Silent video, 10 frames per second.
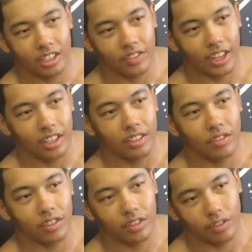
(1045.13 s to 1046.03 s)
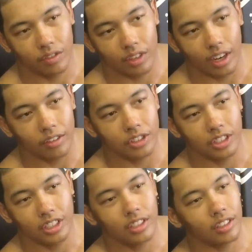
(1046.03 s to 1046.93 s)
Because man, what I've
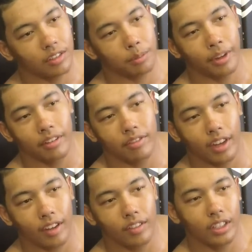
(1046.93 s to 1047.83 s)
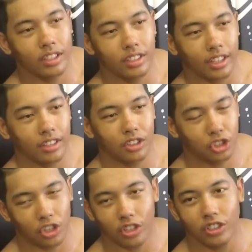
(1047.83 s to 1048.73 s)
seen with my family is like
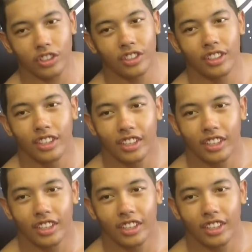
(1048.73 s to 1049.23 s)
struggle,